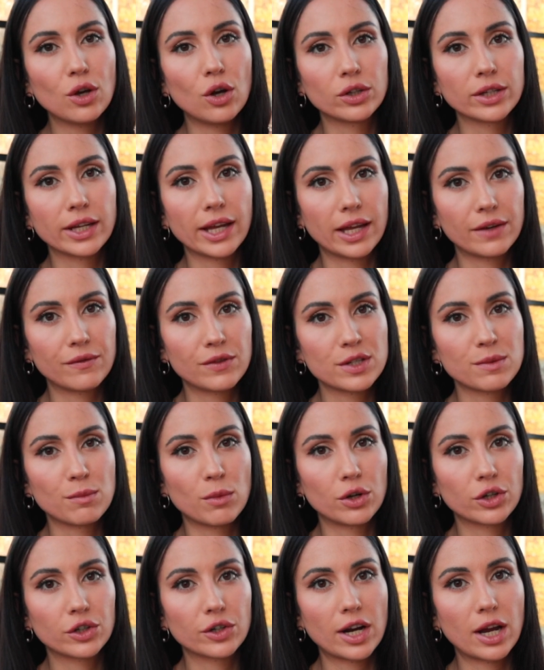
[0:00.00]
on canvas
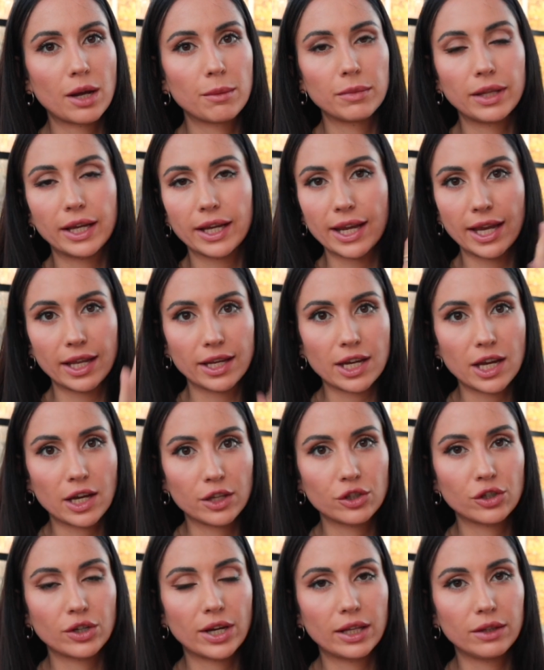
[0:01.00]
monogram, like any
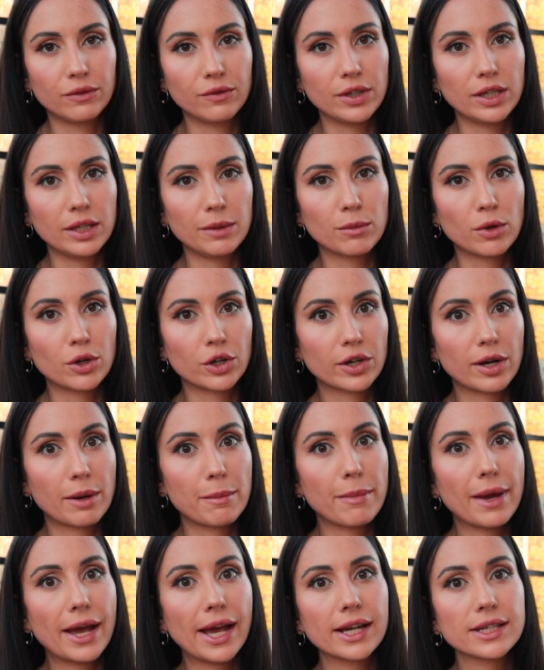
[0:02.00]
other LV
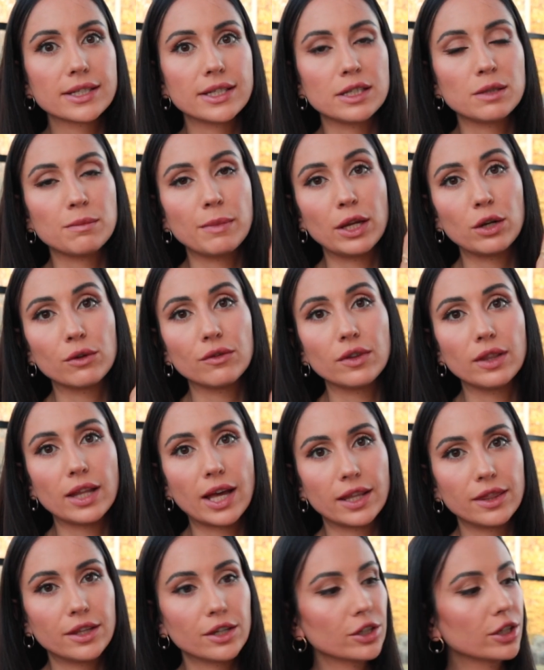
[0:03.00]
monogram bags, is made of
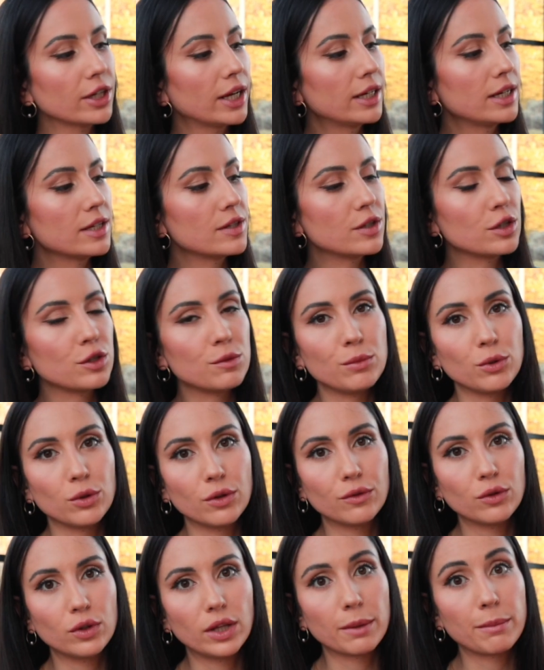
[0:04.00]
leather, and it's this
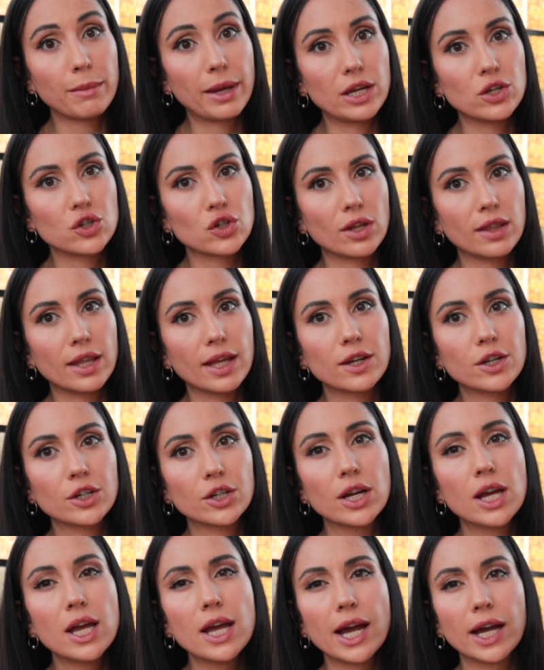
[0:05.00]
beautiful like beige
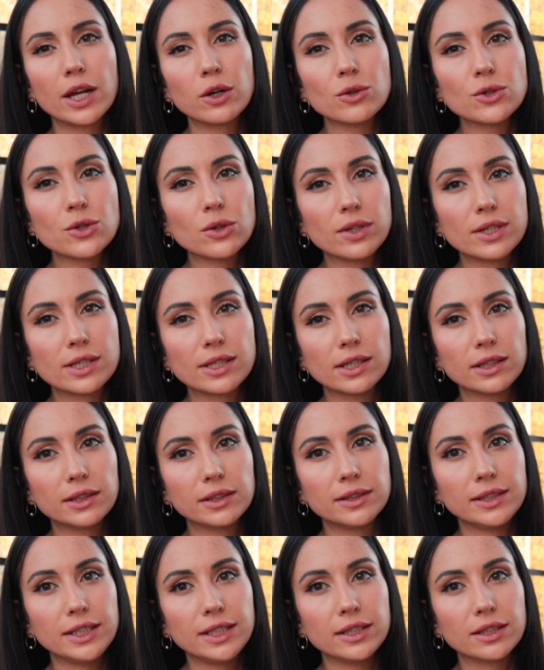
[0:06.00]
leather. And also this little
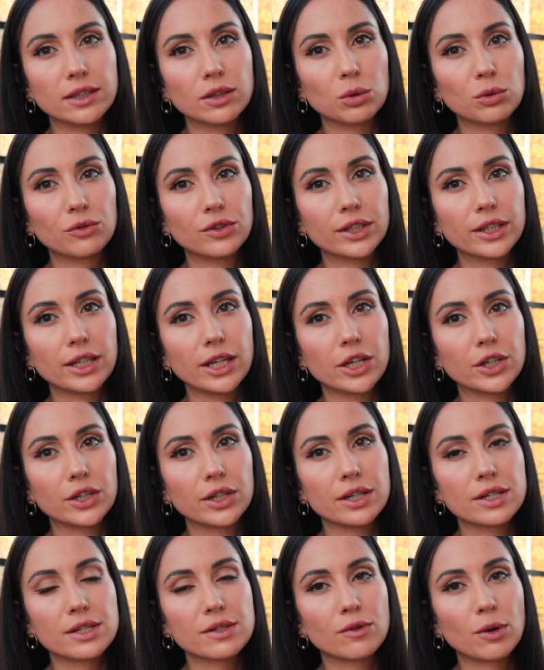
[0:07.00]
detail over here
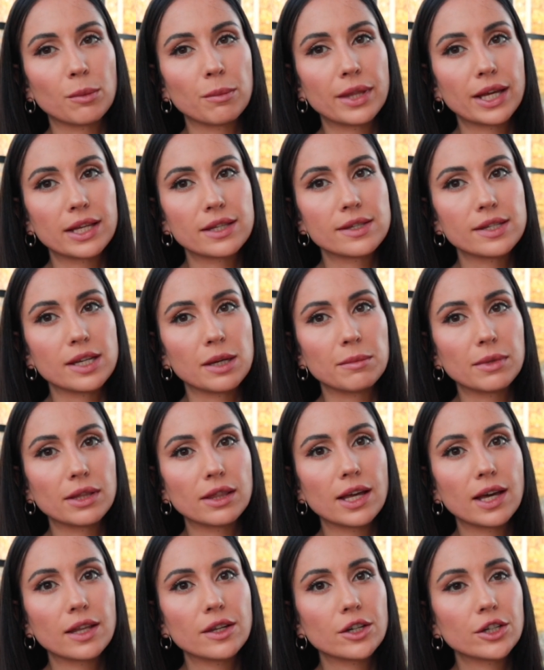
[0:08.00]
is from that same
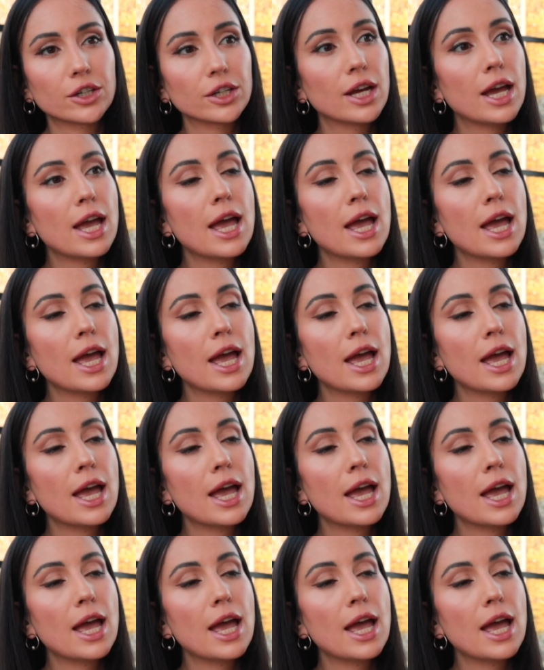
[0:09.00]
leather.